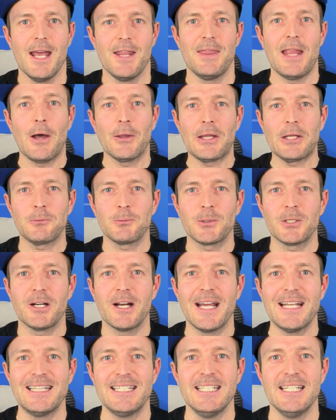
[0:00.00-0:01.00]
Now that we're
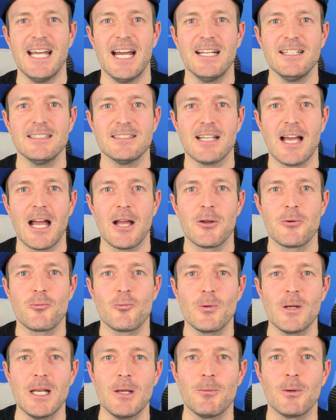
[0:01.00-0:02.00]
at the end, I
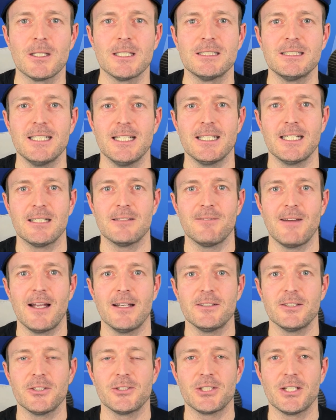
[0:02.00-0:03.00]
really want to take
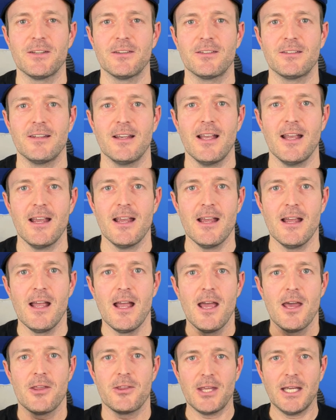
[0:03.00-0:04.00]
advantage and say
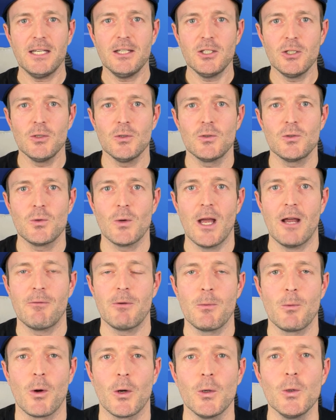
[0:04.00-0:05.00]
thank you to
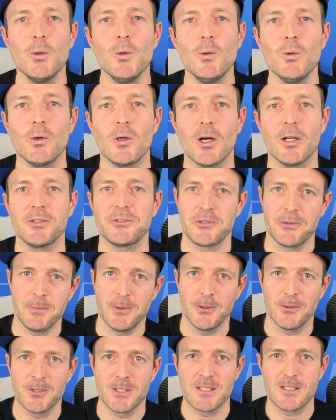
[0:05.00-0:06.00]
everyone who
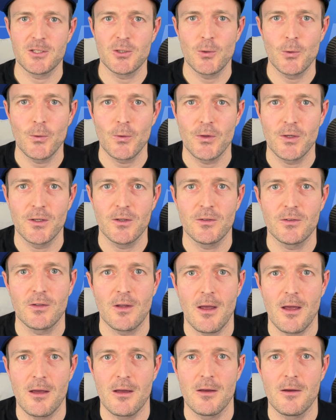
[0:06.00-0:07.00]
contributed to this
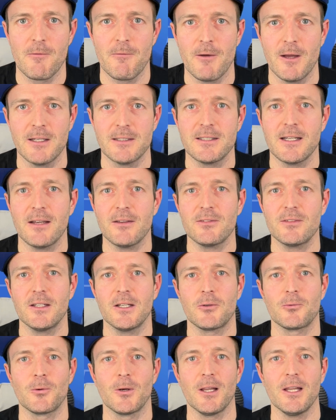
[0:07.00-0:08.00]
uh,
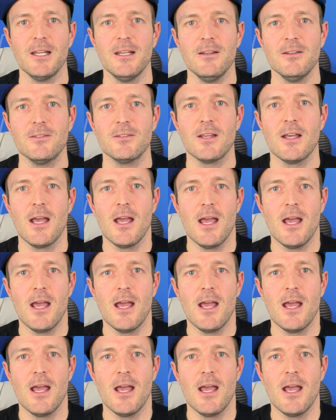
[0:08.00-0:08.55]
fantastic release.